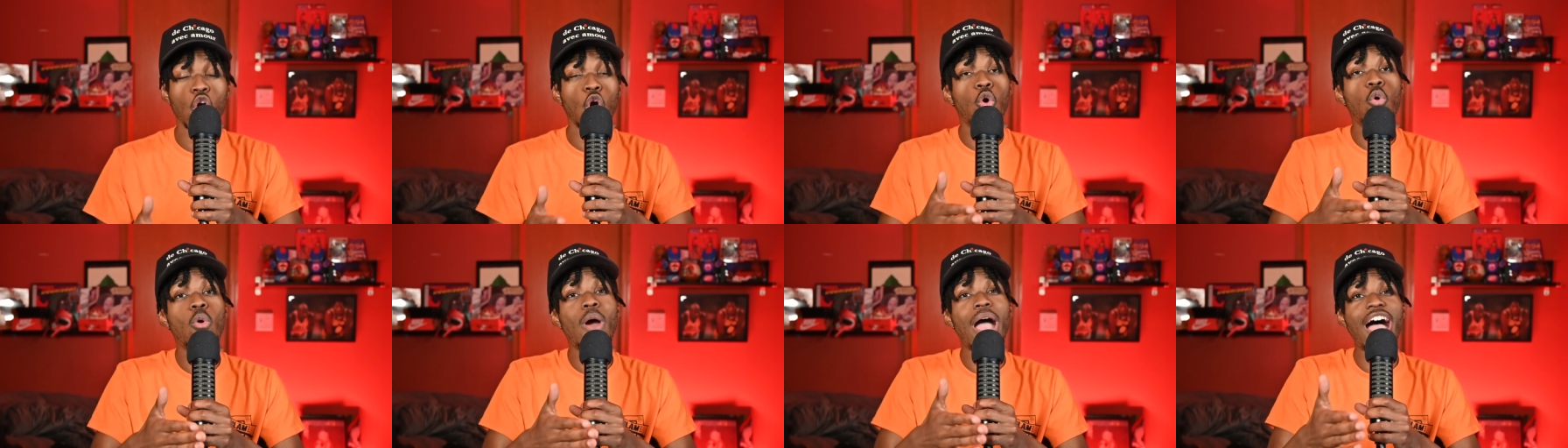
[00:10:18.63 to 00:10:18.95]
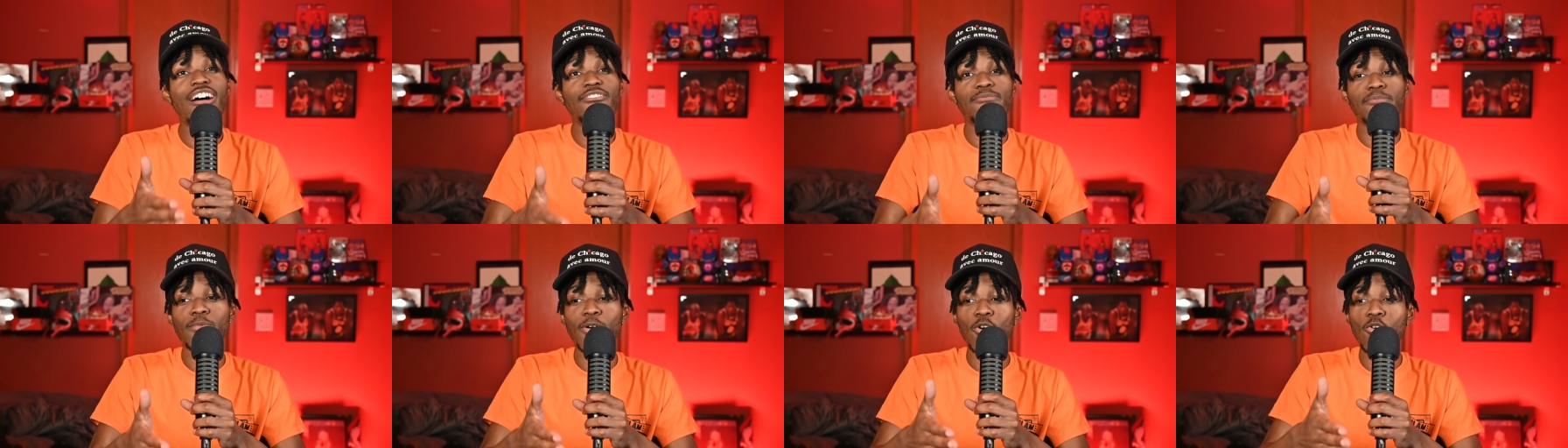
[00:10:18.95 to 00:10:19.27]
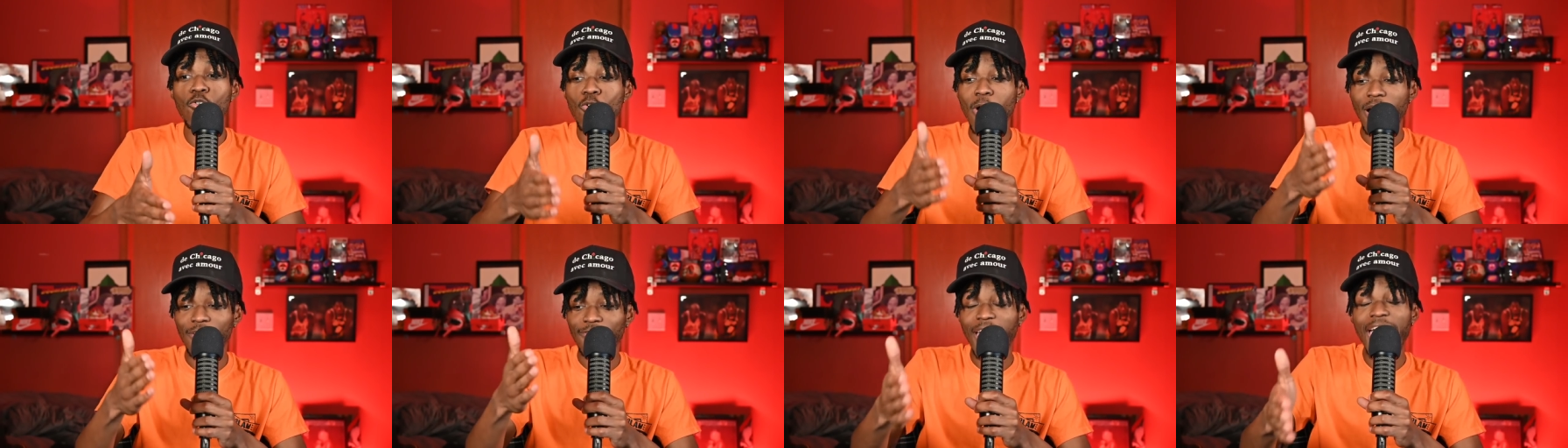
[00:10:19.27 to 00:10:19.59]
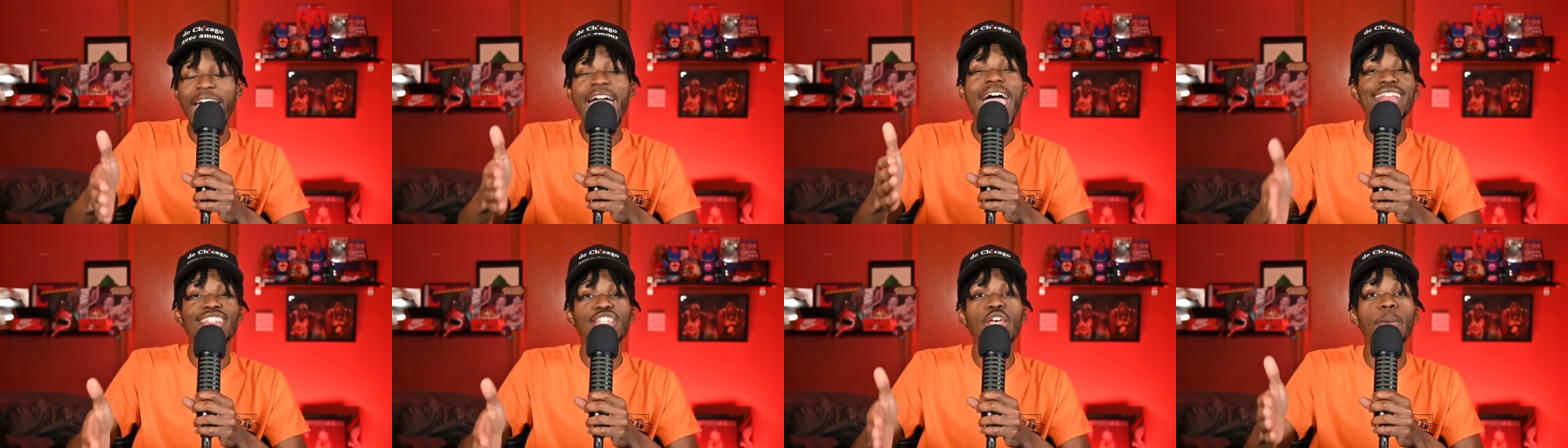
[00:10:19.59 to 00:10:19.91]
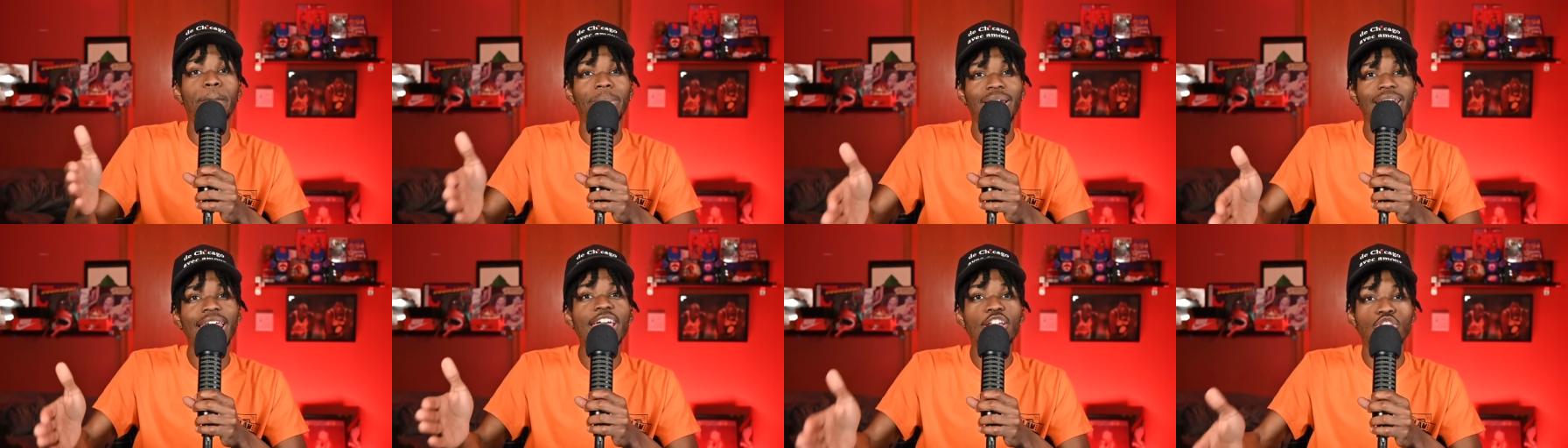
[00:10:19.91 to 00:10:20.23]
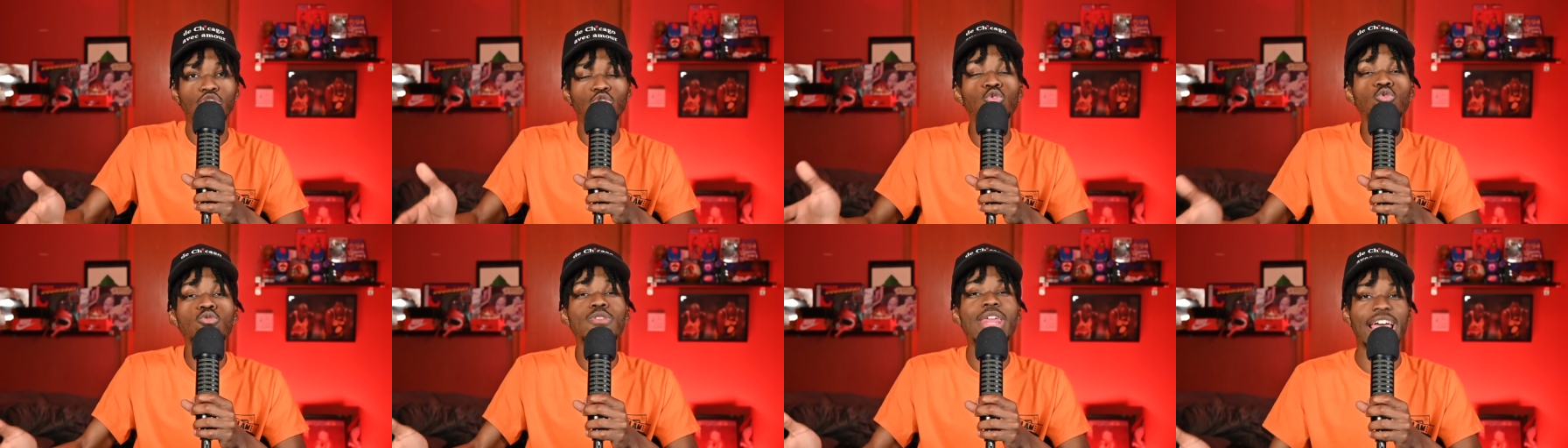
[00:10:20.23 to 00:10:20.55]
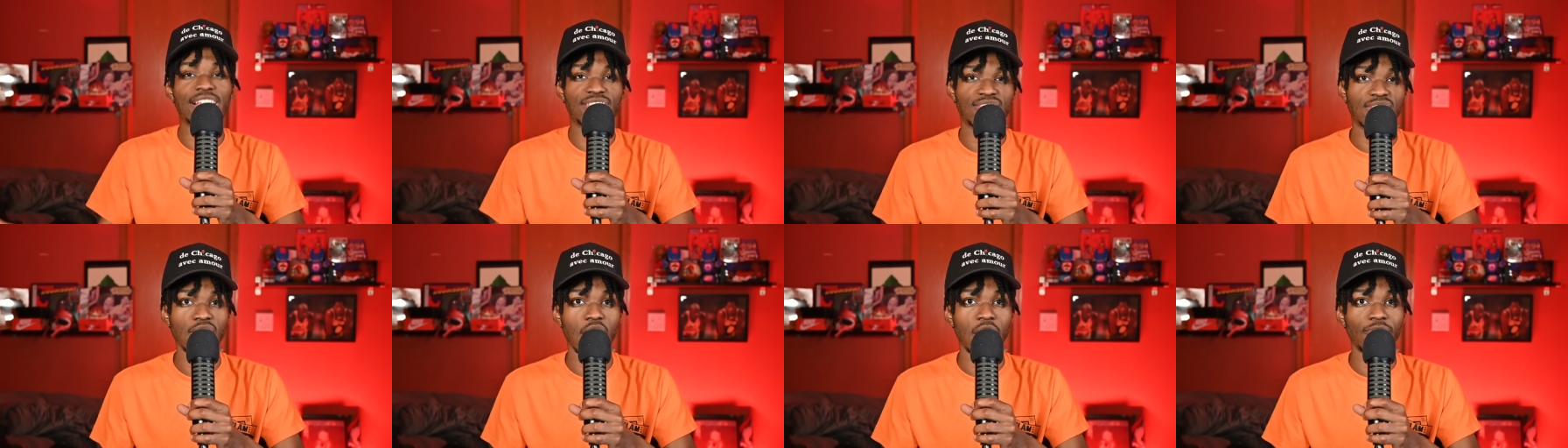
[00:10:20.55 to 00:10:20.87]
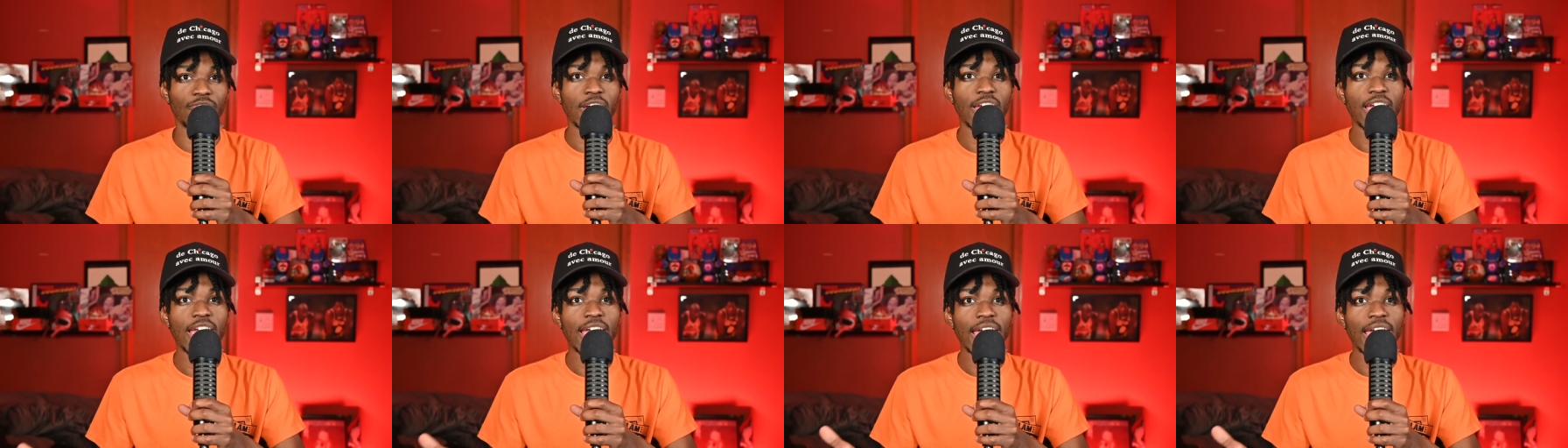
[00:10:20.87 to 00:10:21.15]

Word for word: who have who have had to play through that stuff.